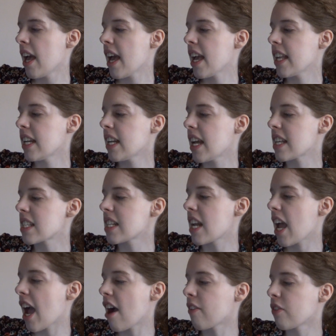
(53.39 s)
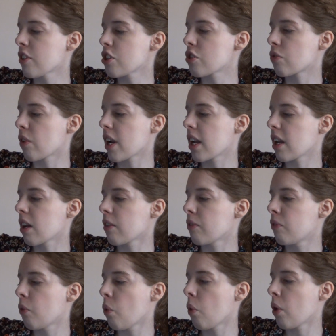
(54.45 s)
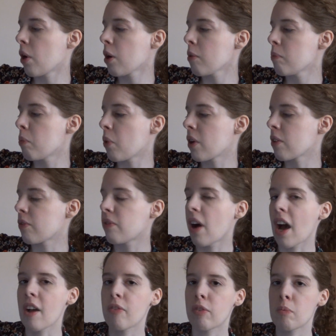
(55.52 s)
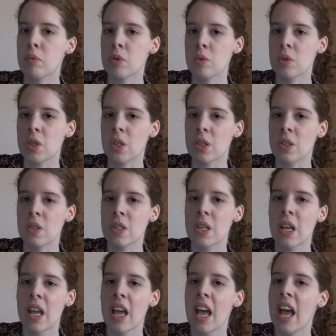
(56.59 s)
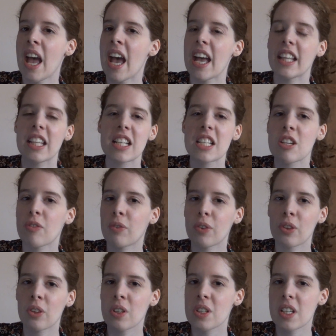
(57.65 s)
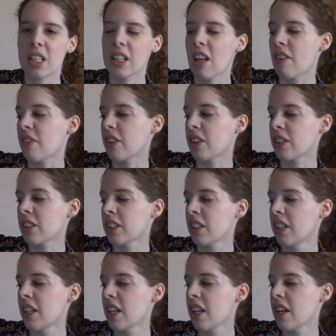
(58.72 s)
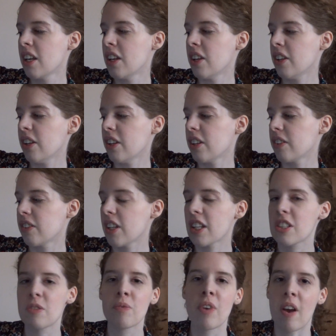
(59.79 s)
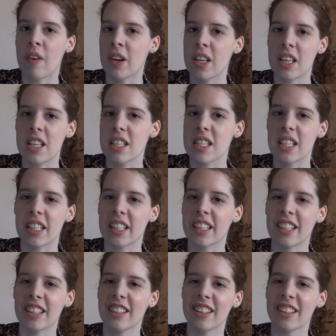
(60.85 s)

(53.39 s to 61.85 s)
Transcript: and it has an average rating of 4.5 from users, and the difficulty level, it's very easy.